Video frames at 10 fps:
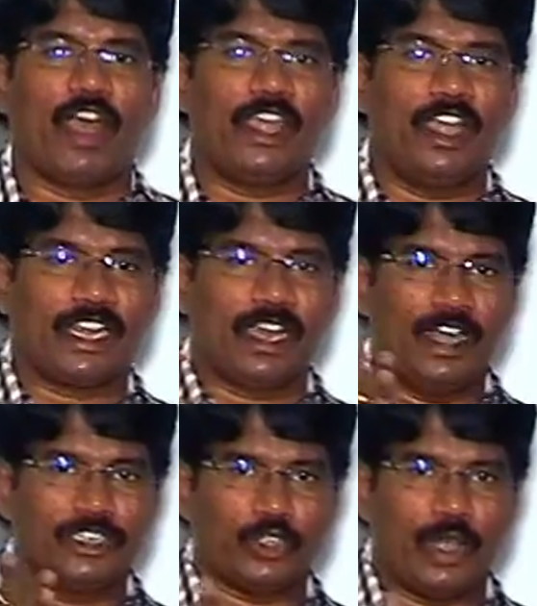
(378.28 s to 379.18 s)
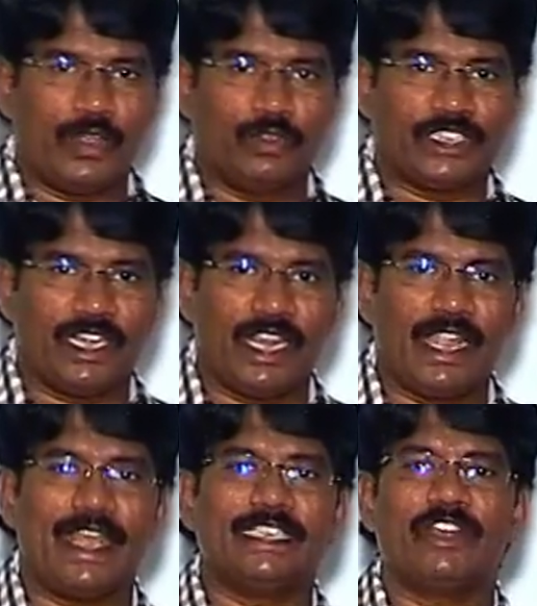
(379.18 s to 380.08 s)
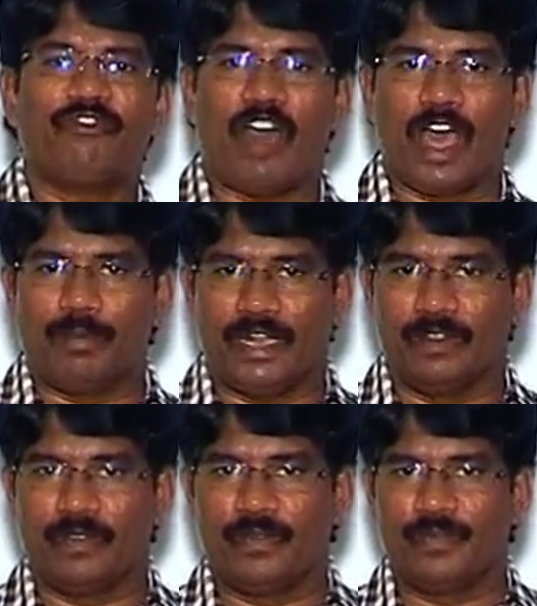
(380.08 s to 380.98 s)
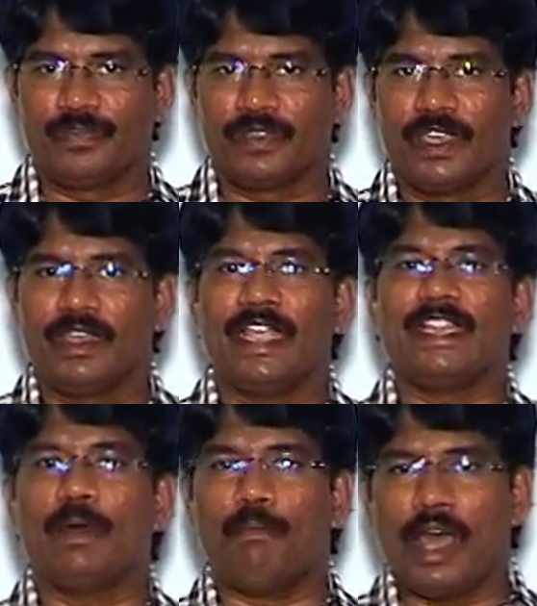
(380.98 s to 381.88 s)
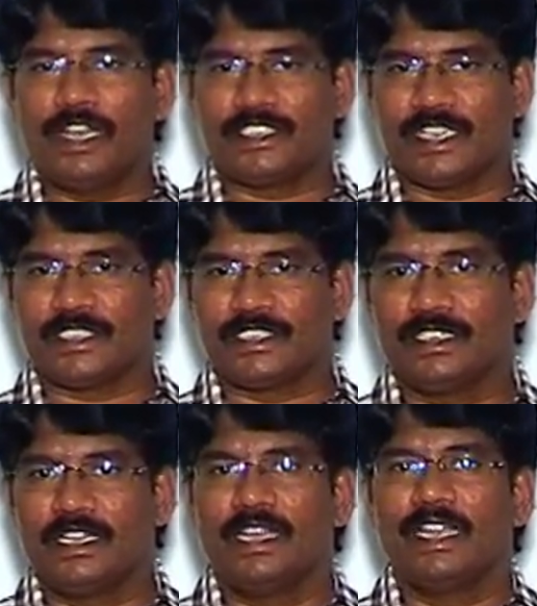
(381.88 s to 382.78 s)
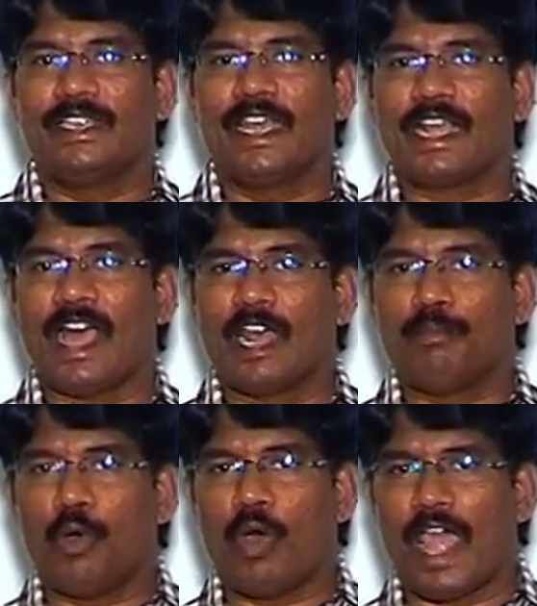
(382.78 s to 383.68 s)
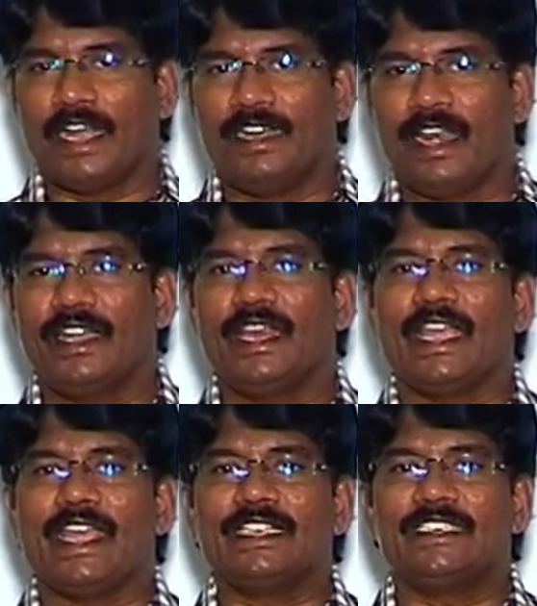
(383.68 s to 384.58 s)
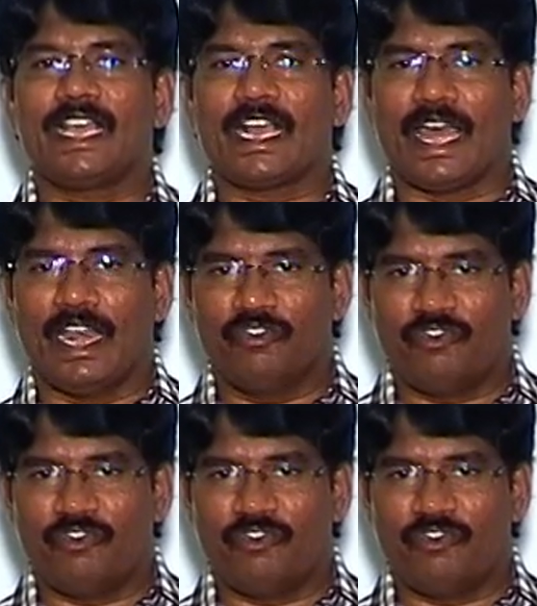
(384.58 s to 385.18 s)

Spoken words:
If a violet colored solution is forward in the Molish test, then carbohydrate is